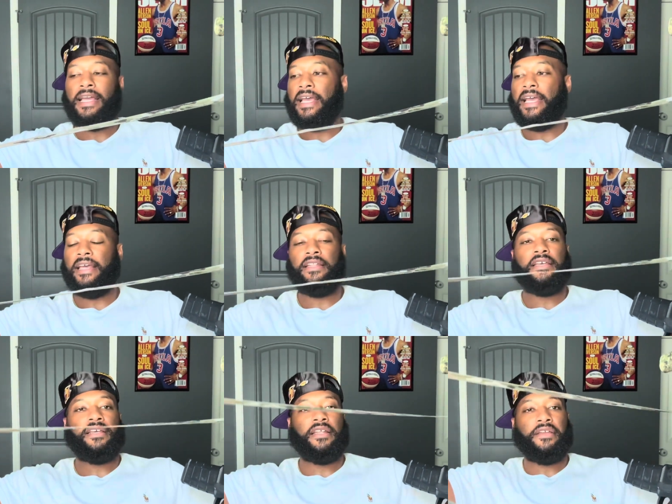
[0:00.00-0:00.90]
and
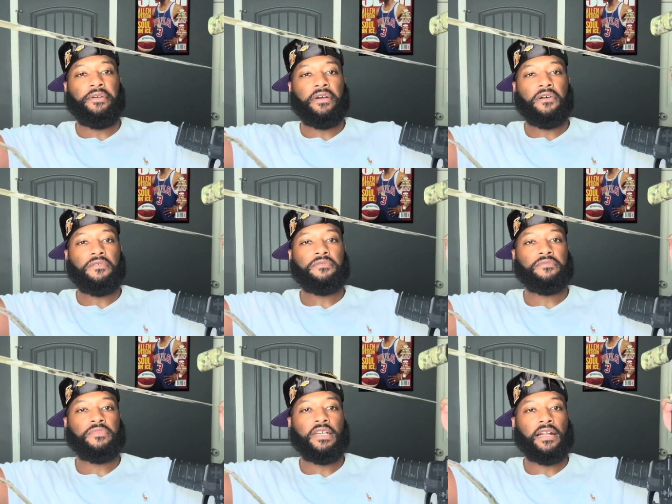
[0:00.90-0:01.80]
then there you go.
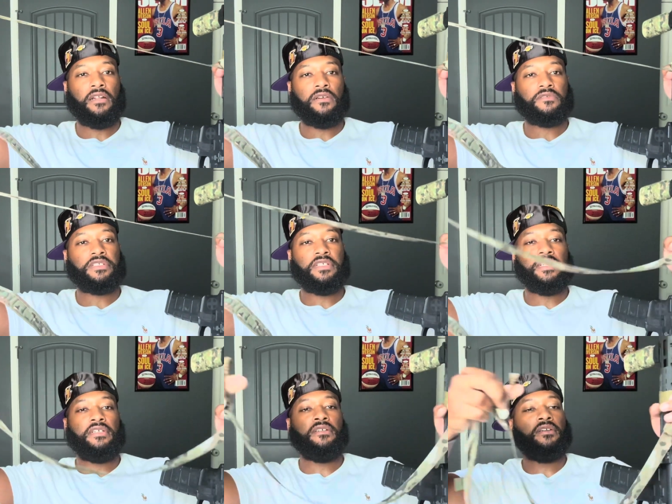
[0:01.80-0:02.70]
Got a long sling,